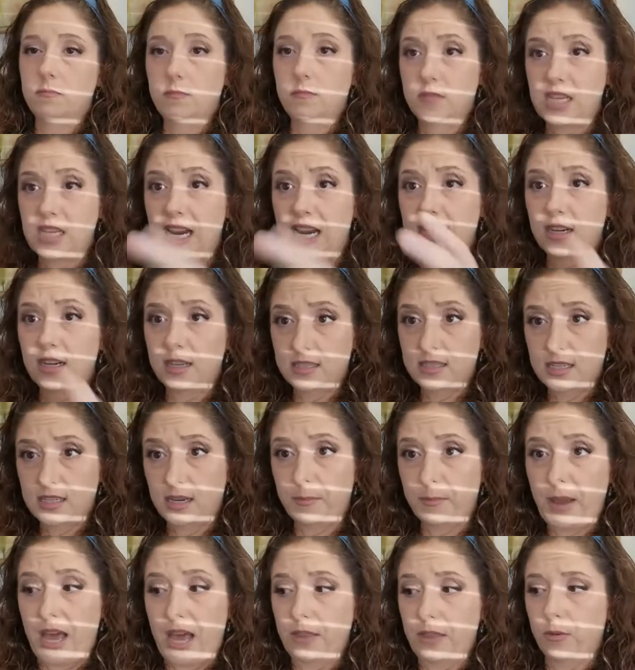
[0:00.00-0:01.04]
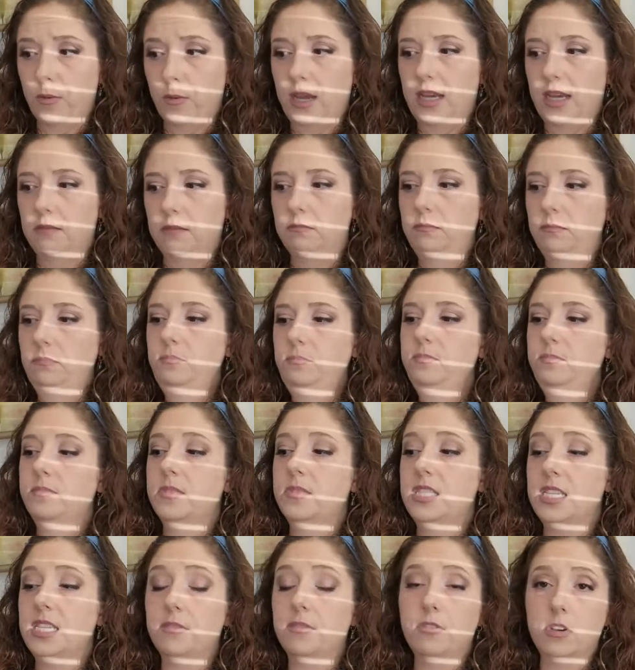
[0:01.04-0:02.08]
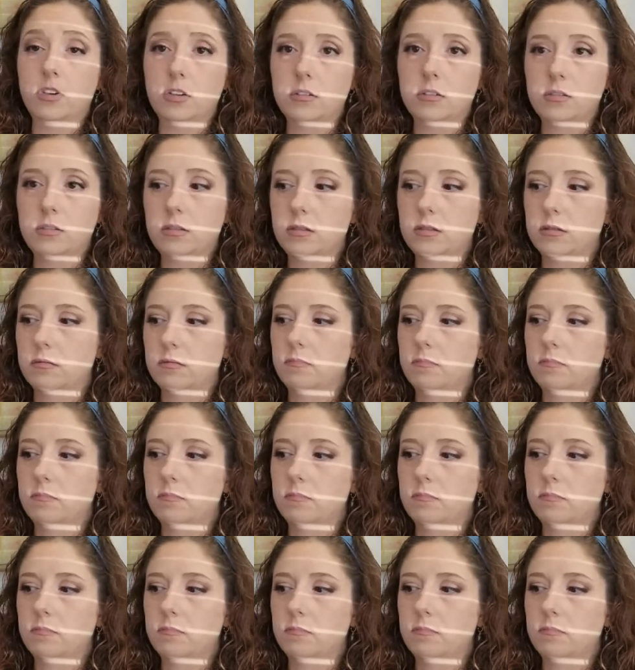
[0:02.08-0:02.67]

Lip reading: diagnostic pathway differs